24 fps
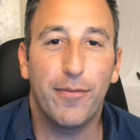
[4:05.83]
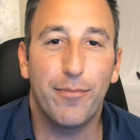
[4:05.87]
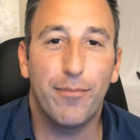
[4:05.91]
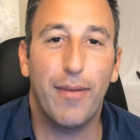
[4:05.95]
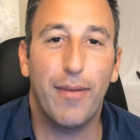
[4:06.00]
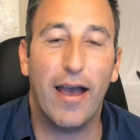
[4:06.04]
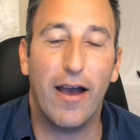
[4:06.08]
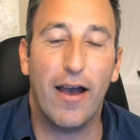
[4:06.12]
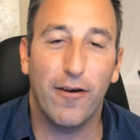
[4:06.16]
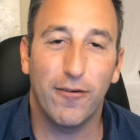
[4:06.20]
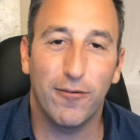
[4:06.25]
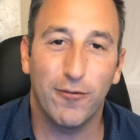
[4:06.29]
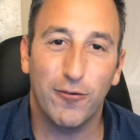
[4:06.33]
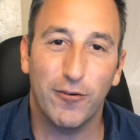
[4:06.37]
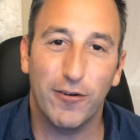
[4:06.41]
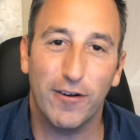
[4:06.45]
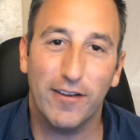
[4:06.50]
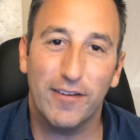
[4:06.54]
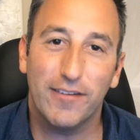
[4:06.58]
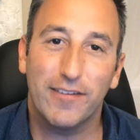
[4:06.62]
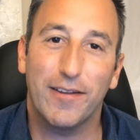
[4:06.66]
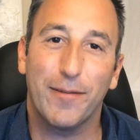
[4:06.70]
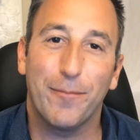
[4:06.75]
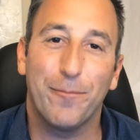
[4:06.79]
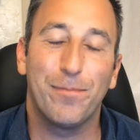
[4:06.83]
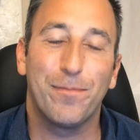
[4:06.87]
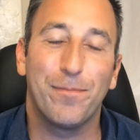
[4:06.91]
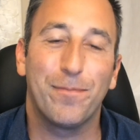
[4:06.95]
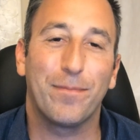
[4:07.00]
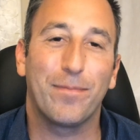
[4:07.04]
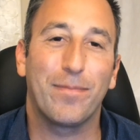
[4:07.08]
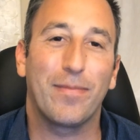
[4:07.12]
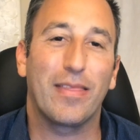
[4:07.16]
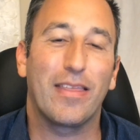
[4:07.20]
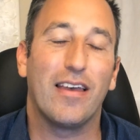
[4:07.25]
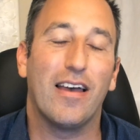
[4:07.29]
with boundaries.
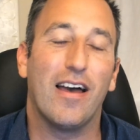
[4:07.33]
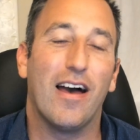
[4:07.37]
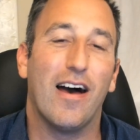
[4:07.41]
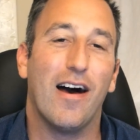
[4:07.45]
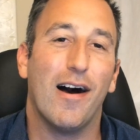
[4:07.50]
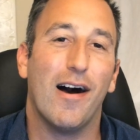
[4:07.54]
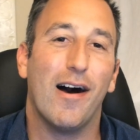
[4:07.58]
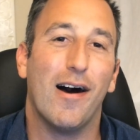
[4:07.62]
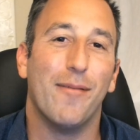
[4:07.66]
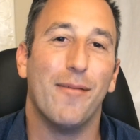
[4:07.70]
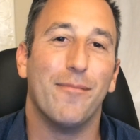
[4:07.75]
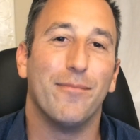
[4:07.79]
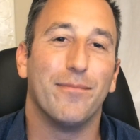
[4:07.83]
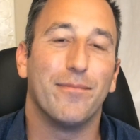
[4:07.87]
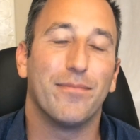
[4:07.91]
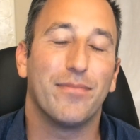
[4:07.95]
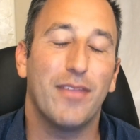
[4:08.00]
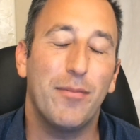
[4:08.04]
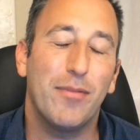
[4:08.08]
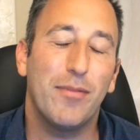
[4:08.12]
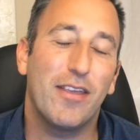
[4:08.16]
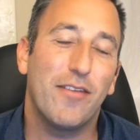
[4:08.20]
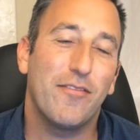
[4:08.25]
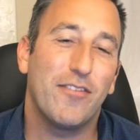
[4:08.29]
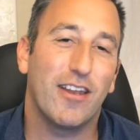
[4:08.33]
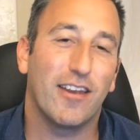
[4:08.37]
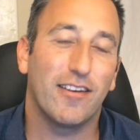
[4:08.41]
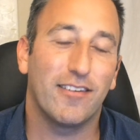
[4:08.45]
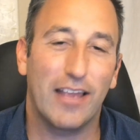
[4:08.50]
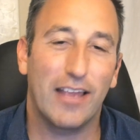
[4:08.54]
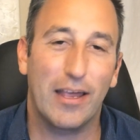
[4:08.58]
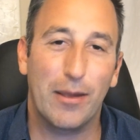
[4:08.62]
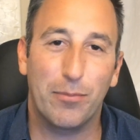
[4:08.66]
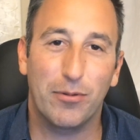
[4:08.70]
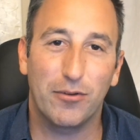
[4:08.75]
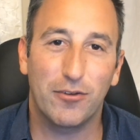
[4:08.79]
Um, let me give you an
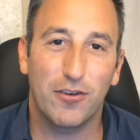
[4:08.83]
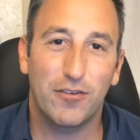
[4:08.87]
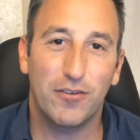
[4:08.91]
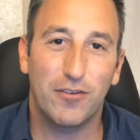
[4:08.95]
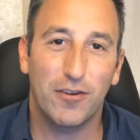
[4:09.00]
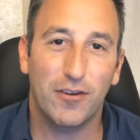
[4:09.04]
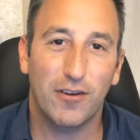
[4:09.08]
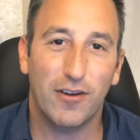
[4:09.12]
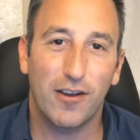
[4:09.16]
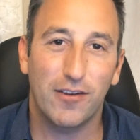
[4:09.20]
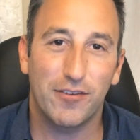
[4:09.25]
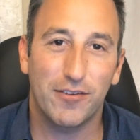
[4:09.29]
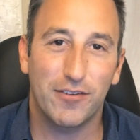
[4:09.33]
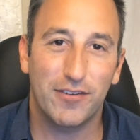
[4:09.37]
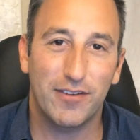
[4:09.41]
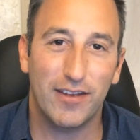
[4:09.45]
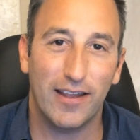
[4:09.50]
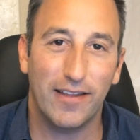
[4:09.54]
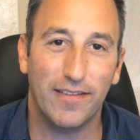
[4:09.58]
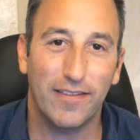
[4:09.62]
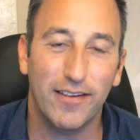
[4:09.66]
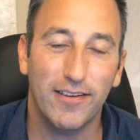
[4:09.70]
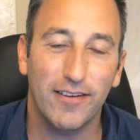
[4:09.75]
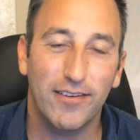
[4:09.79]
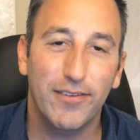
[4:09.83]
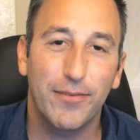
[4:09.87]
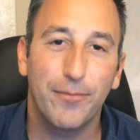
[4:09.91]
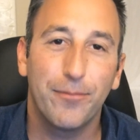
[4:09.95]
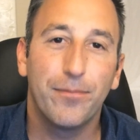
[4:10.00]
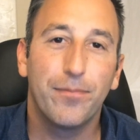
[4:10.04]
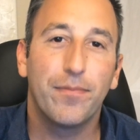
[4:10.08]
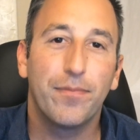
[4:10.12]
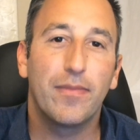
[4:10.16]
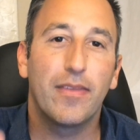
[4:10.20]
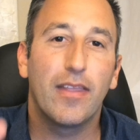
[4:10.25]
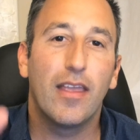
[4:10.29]
example just so you can understand this.
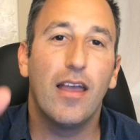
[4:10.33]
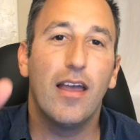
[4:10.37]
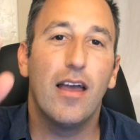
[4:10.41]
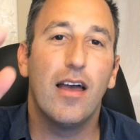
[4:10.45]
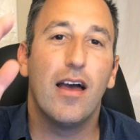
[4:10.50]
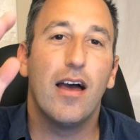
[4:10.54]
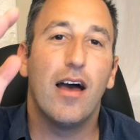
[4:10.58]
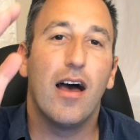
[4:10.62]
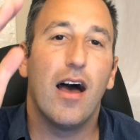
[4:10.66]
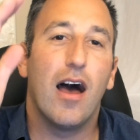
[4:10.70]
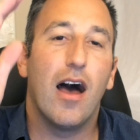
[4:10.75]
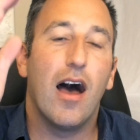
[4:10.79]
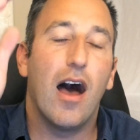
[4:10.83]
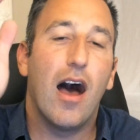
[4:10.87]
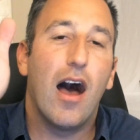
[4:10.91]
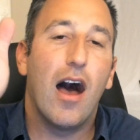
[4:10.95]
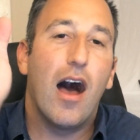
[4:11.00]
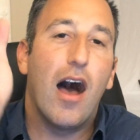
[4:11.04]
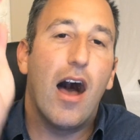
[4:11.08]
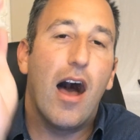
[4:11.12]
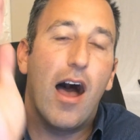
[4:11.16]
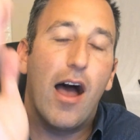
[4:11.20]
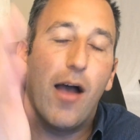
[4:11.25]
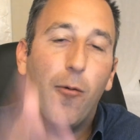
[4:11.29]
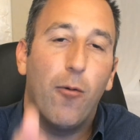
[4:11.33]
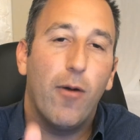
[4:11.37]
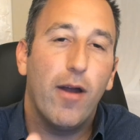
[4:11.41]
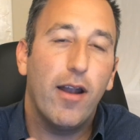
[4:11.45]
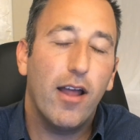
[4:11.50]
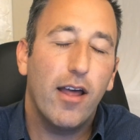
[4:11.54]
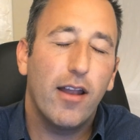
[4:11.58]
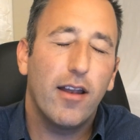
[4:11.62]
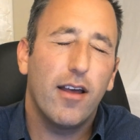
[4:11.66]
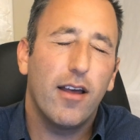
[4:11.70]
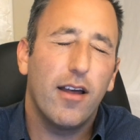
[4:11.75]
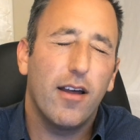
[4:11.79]
I
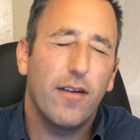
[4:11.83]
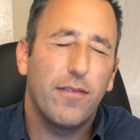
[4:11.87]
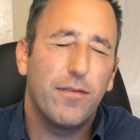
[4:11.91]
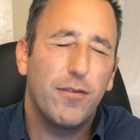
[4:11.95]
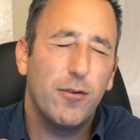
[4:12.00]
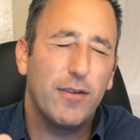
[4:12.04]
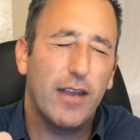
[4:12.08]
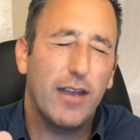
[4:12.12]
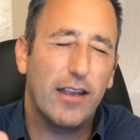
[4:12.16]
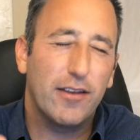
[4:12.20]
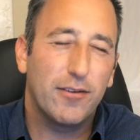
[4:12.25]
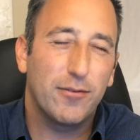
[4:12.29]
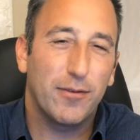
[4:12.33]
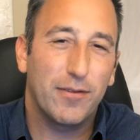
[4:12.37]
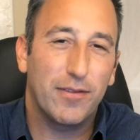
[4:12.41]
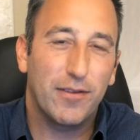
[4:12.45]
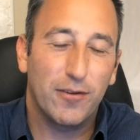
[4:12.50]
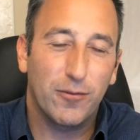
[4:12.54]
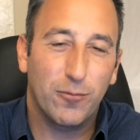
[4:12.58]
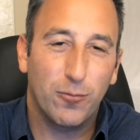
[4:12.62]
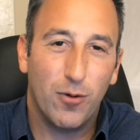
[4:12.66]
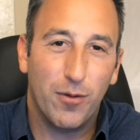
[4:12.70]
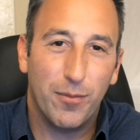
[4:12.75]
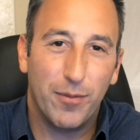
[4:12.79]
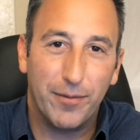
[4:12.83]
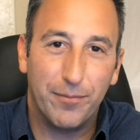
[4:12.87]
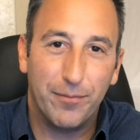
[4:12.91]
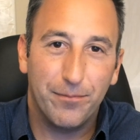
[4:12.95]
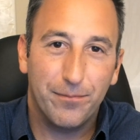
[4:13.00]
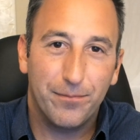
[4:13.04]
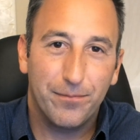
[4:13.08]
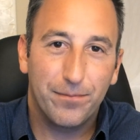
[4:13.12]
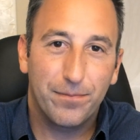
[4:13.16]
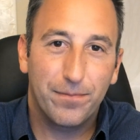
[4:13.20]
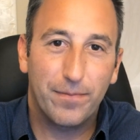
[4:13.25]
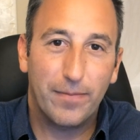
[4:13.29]
went on a few dates with this
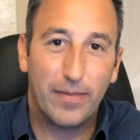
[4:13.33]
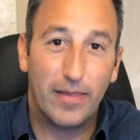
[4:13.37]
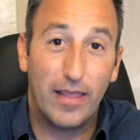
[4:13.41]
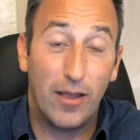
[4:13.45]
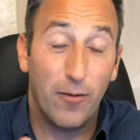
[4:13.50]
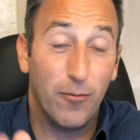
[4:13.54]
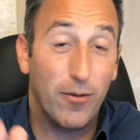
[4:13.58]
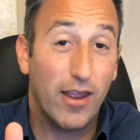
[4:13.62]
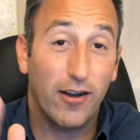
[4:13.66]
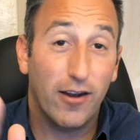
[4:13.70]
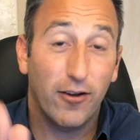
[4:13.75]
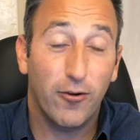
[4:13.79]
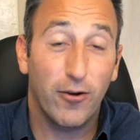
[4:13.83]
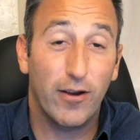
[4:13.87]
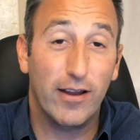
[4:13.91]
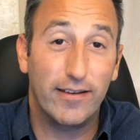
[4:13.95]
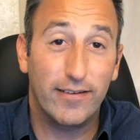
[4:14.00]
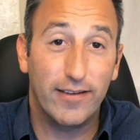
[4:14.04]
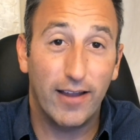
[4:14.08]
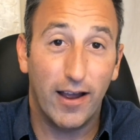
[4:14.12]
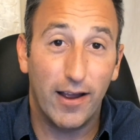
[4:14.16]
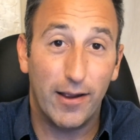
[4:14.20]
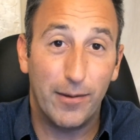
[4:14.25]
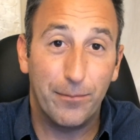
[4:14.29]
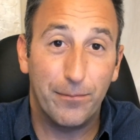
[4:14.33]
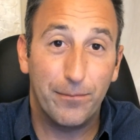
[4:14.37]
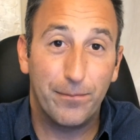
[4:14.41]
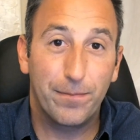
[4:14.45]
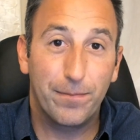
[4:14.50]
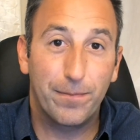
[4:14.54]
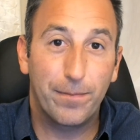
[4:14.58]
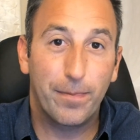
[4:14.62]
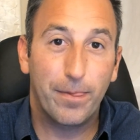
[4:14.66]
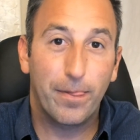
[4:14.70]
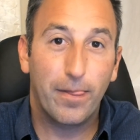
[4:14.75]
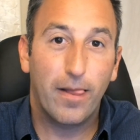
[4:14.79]
woman and we had a great time.
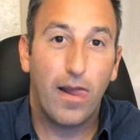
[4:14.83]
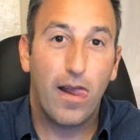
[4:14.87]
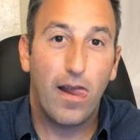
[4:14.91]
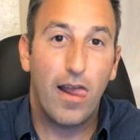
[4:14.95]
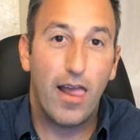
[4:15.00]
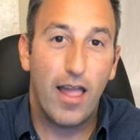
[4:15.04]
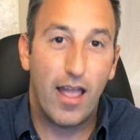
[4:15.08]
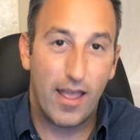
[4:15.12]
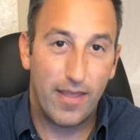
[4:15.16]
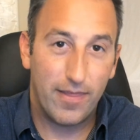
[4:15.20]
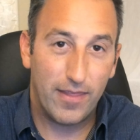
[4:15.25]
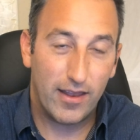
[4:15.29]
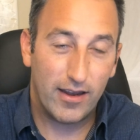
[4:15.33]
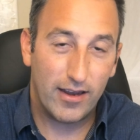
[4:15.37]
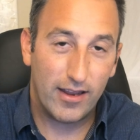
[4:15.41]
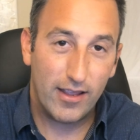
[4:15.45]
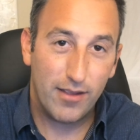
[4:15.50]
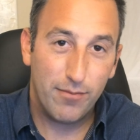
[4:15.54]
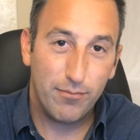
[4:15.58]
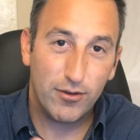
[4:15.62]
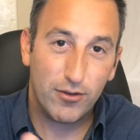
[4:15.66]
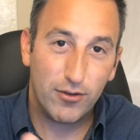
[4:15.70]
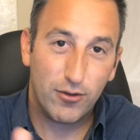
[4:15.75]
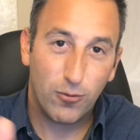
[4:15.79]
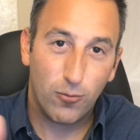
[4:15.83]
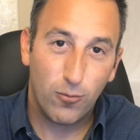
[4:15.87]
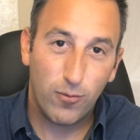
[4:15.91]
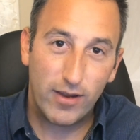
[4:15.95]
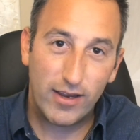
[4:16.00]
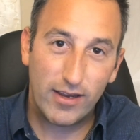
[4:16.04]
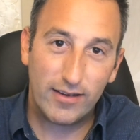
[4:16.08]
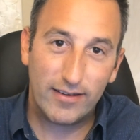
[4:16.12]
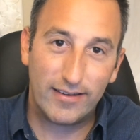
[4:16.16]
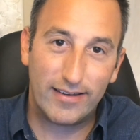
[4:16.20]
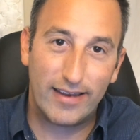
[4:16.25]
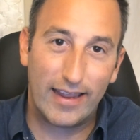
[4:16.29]
And then in
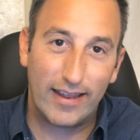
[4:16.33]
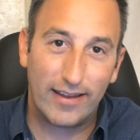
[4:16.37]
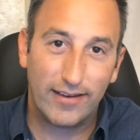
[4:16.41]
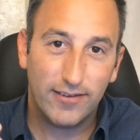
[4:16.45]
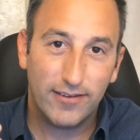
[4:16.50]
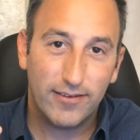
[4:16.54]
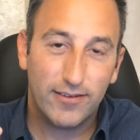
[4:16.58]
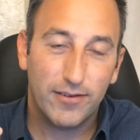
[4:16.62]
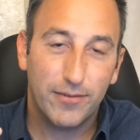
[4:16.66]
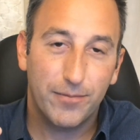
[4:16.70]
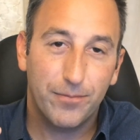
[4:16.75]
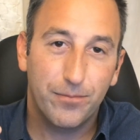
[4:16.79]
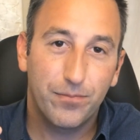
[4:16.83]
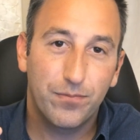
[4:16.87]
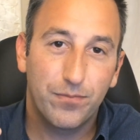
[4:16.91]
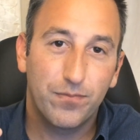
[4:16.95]
between dates,